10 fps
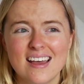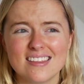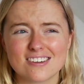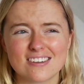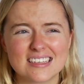
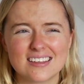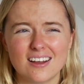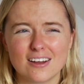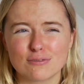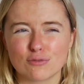there is a
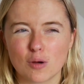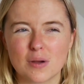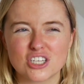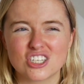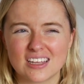lot of
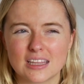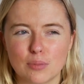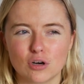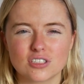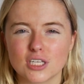rubbish in the
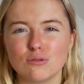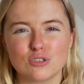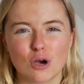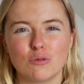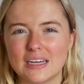books you
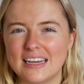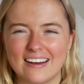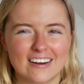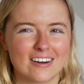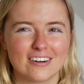don't need
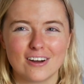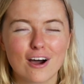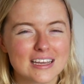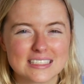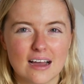and are
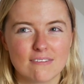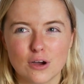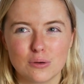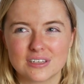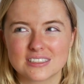not exam
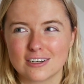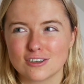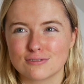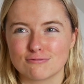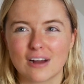focused and are
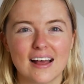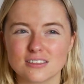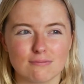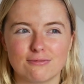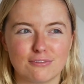just
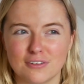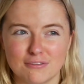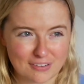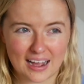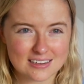random fun
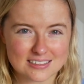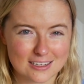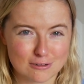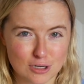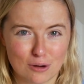facts that
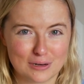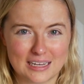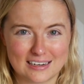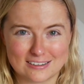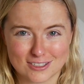you don't need,
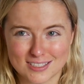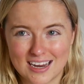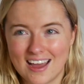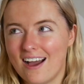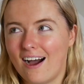and
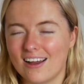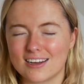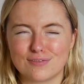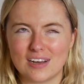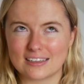I
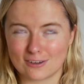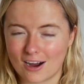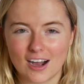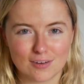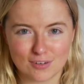just feel like they're
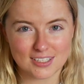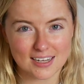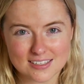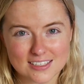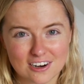kind of
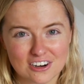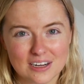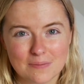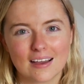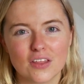
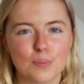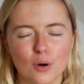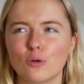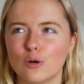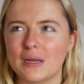unnecessary, and the
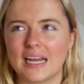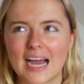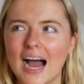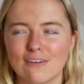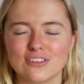book would be like
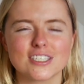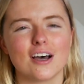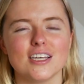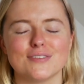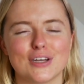half the
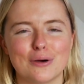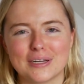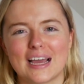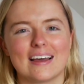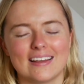size if it only
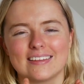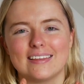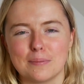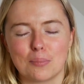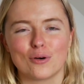had like the
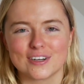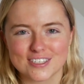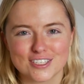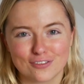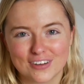important
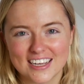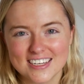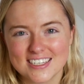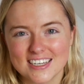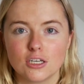stuff in
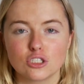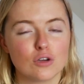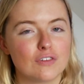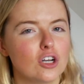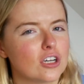it. So if
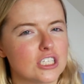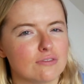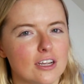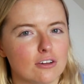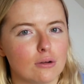you're looking to
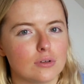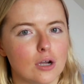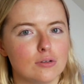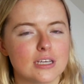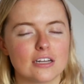write your own
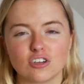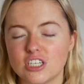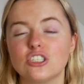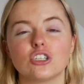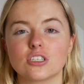notes and your
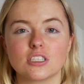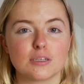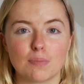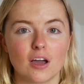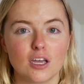teacher doesn't
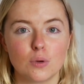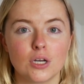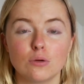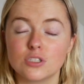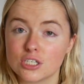supply you with
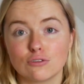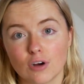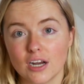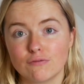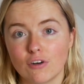notes to
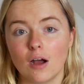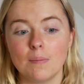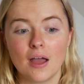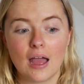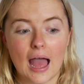write from,
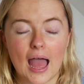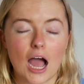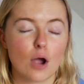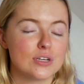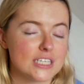
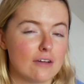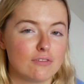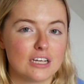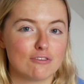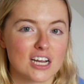I would
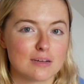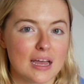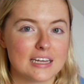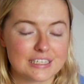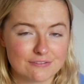definitely
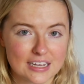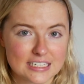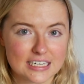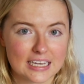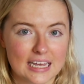recommend
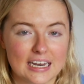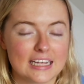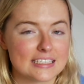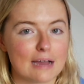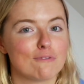investing in an
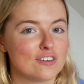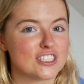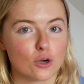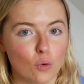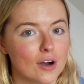exam
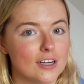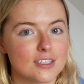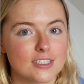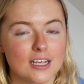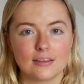revision
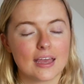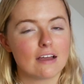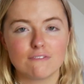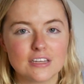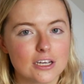course. They
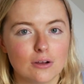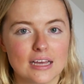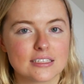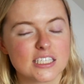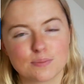have video
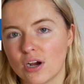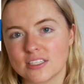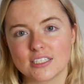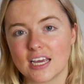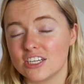lessons,
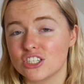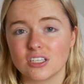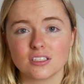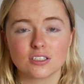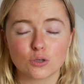
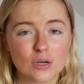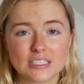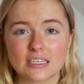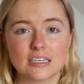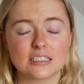presentations,
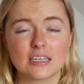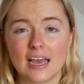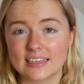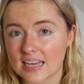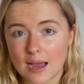quizzes,
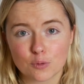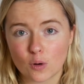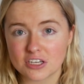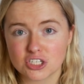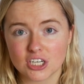exam
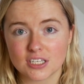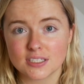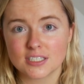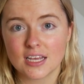questions.